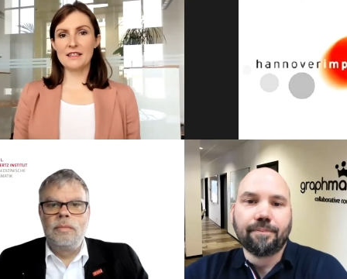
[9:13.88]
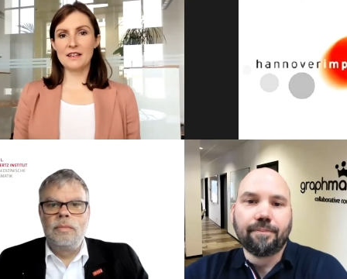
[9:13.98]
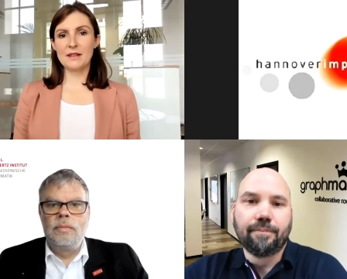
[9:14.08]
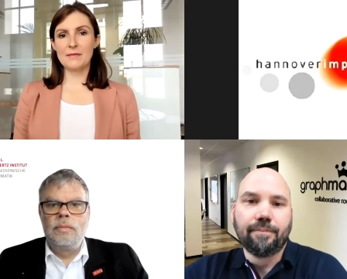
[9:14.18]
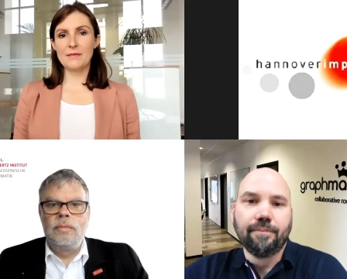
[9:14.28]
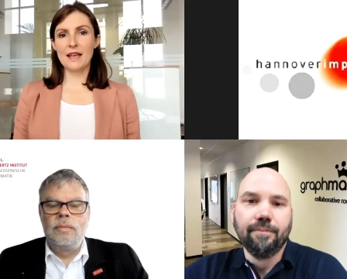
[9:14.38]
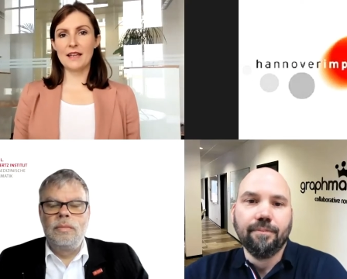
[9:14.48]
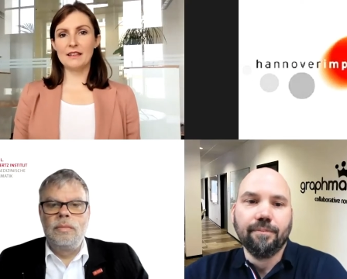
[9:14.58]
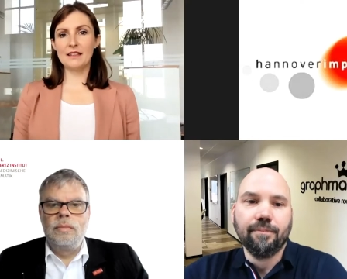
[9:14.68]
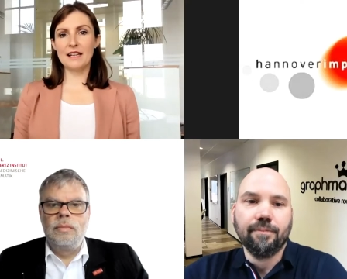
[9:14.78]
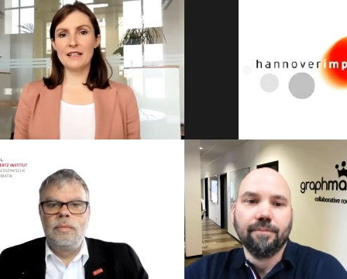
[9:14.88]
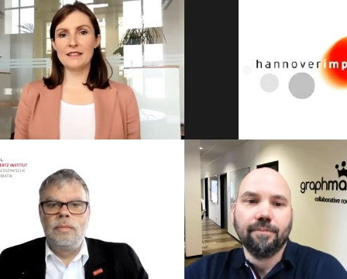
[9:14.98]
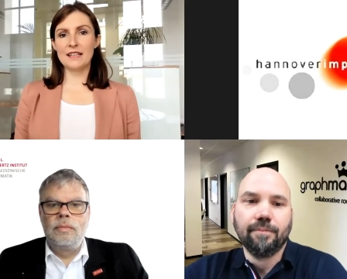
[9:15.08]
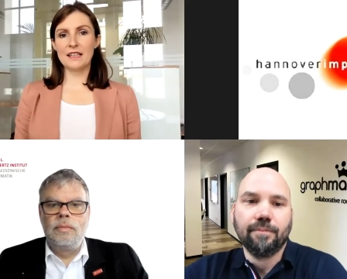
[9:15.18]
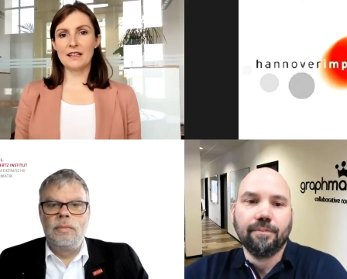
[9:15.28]
Speaker 1: um,
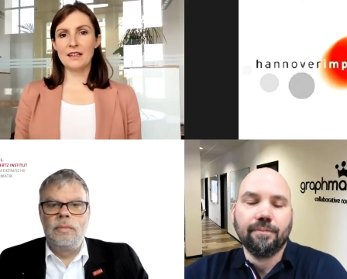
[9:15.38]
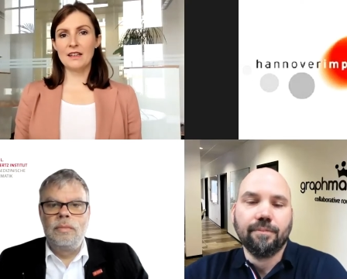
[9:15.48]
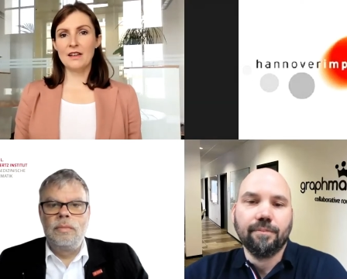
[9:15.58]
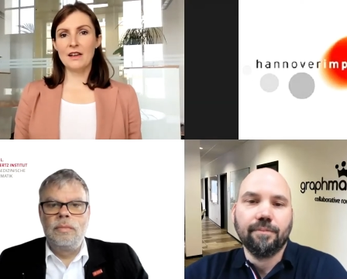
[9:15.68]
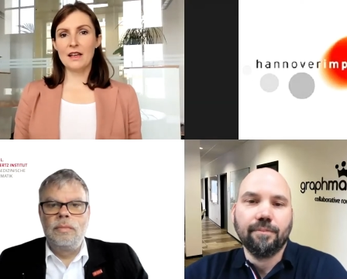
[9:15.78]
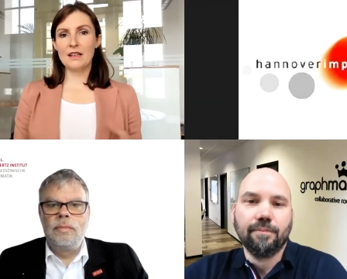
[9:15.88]
analyzing and,